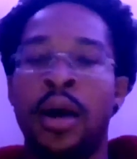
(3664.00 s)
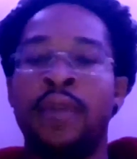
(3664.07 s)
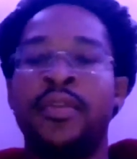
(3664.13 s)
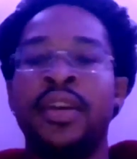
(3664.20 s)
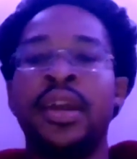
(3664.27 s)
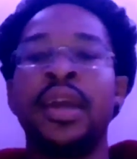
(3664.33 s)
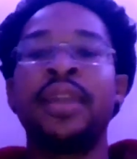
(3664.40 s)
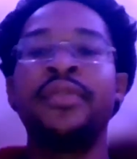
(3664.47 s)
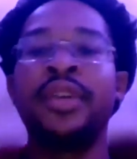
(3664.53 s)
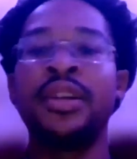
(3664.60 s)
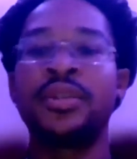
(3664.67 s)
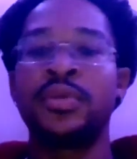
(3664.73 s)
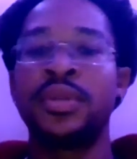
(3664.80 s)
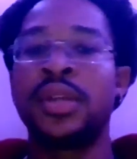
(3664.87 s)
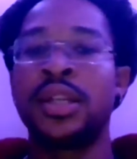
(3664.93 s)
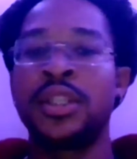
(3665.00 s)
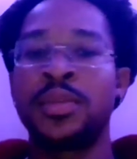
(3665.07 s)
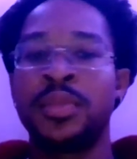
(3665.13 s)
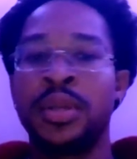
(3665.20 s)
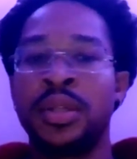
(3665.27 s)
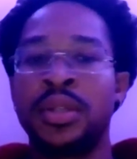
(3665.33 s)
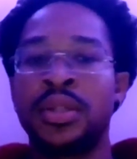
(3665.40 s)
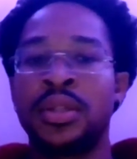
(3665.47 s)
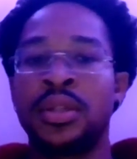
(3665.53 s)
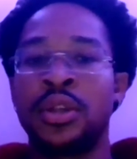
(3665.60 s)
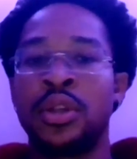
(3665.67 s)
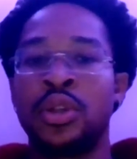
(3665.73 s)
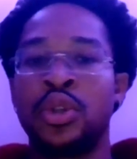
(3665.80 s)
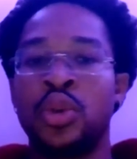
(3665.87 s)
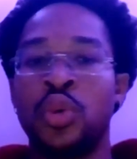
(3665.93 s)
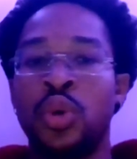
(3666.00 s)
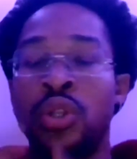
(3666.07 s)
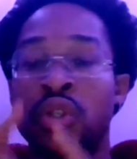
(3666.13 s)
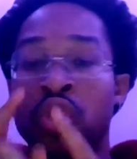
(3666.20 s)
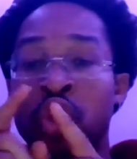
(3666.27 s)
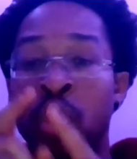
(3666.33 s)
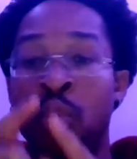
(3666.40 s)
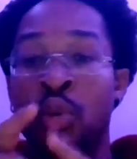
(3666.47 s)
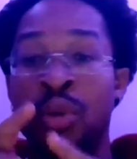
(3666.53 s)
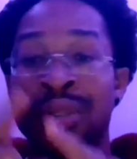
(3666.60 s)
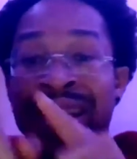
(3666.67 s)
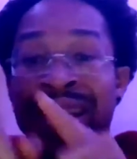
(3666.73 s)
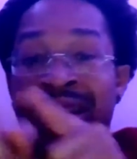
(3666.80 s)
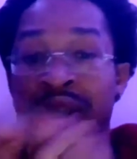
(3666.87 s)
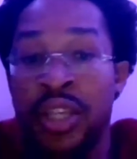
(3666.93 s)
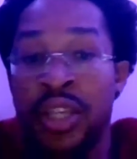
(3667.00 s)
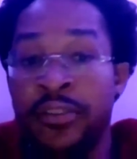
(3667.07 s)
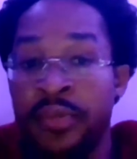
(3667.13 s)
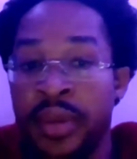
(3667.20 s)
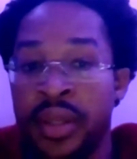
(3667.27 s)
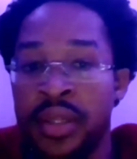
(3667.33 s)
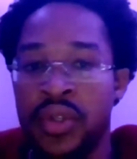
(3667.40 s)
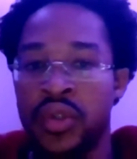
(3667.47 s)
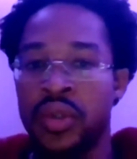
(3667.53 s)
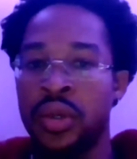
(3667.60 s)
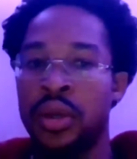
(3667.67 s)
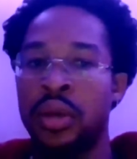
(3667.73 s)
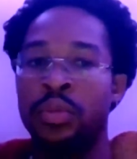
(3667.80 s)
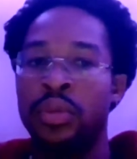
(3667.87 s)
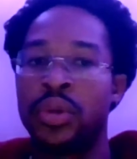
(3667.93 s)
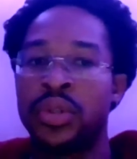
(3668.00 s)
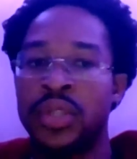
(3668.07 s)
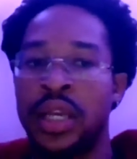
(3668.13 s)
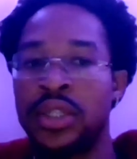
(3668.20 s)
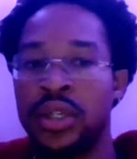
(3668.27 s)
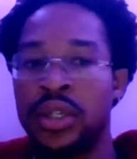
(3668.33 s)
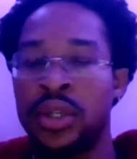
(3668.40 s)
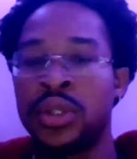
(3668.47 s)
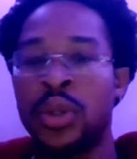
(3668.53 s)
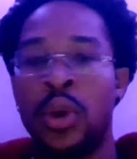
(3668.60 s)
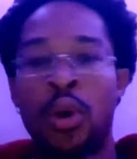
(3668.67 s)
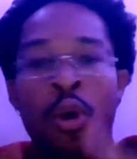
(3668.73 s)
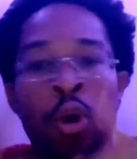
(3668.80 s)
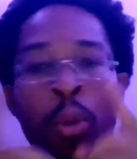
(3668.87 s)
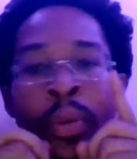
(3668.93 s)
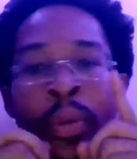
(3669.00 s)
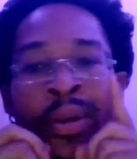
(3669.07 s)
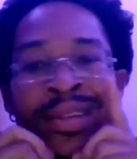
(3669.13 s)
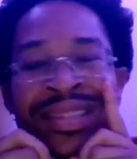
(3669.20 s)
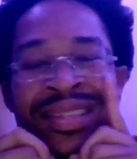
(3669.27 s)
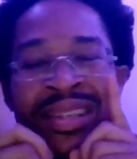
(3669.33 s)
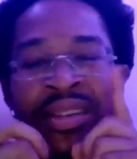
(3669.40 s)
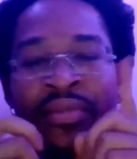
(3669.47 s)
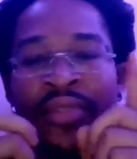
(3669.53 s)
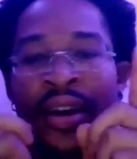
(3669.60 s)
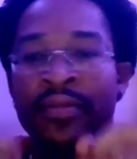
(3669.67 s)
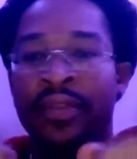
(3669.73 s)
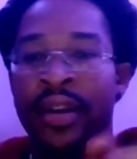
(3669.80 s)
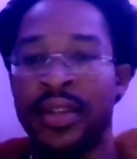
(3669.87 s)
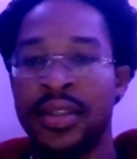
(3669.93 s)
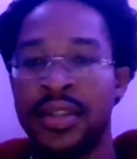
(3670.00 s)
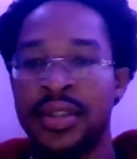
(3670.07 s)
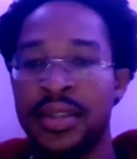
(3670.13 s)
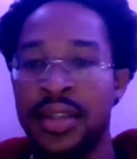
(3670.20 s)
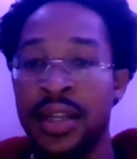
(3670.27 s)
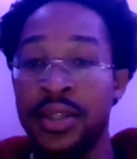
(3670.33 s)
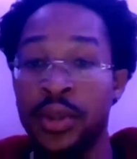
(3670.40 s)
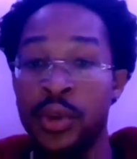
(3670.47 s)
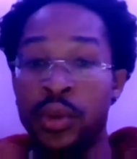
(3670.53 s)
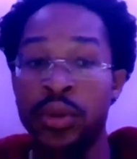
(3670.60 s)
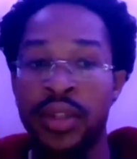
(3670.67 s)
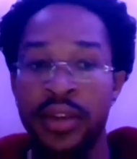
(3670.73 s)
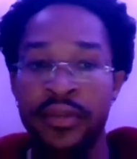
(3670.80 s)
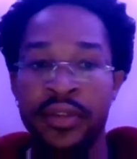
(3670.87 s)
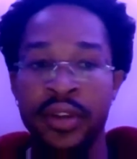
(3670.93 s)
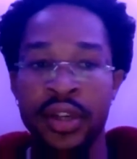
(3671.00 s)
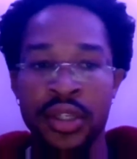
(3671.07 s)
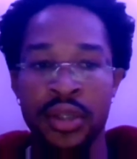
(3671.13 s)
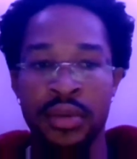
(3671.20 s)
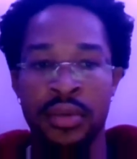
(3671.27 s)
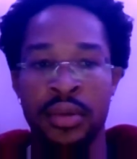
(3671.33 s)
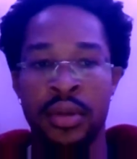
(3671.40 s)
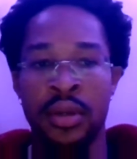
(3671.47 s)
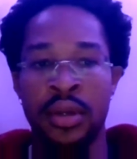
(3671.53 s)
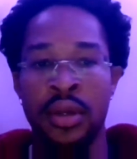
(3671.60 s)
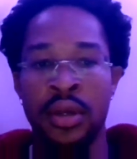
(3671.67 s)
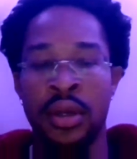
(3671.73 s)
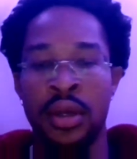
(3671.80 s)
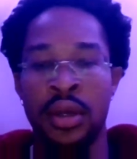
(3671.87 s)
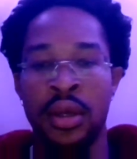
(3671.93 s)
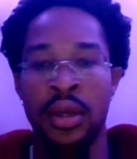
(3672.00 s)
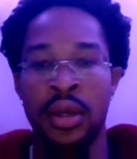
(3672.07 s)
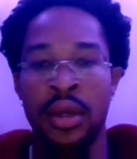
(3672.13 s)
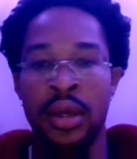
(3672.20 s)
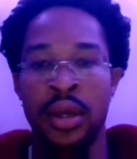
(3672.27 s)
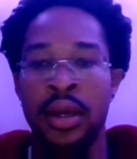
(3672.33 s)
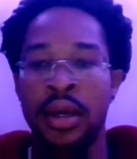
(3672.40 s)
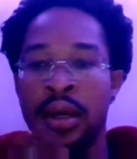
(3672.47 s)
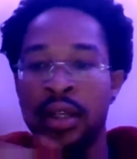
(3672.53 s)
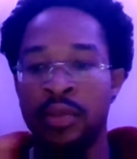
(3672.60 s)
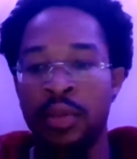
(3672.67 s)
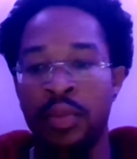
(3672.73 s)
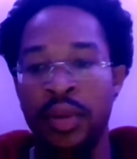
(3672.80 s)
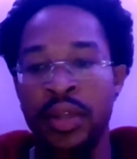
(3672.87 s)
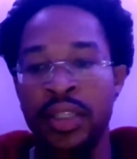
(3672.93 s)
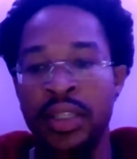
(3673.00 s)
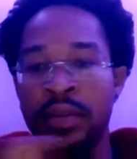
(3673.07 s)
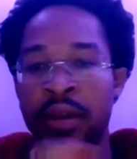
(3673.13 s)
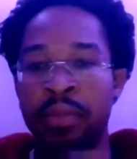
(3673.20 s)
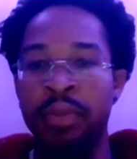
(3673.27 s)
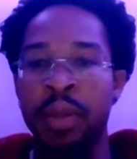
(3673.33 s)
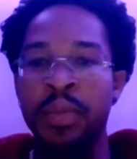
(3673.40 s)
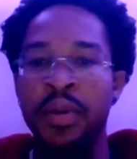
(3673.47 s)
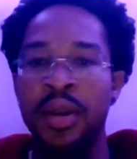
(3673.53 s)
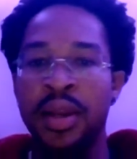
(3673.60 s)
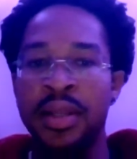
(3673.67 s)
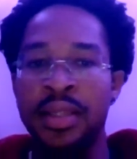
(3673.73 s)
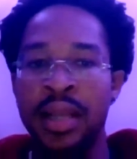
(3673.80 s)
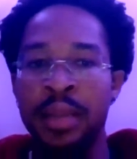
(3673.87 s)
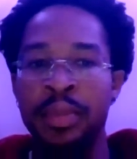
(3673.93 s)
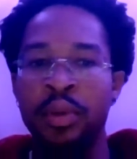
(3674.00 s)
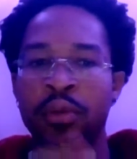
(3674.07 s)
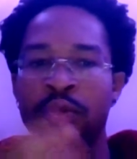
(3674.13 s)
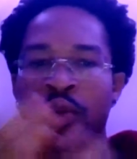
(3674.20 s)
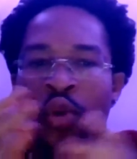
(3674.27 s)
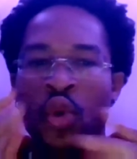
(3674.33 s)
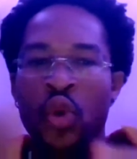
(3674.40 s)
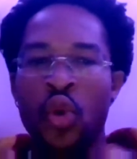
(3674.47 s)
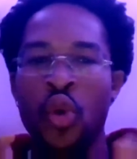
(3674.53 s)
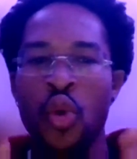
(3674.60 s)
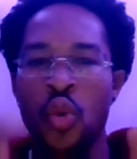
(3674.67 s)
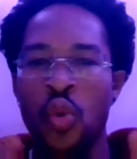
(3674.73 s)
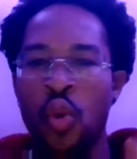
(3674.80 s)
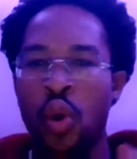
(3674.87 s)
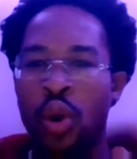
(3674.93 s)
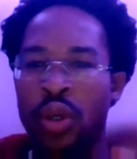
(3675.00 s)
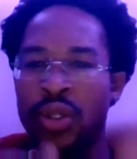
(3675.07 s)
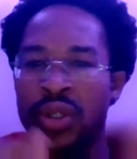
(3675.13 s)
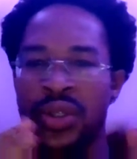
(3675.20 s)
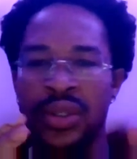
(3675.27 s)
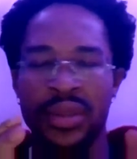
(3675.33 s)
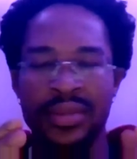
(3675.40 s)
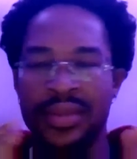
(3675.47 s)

of an envious resentment towards someone's achievements, possessions, or perceived advantages. That's Google's definition. Can someone please give me a biblical example? Who was